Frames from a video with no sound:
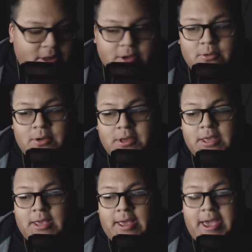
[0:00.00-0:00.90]
you,
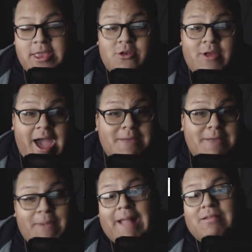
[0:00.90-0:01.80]
and you're
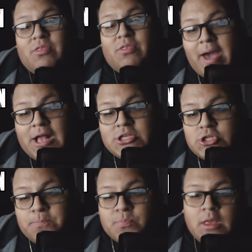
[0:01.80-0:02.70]
added back to the match.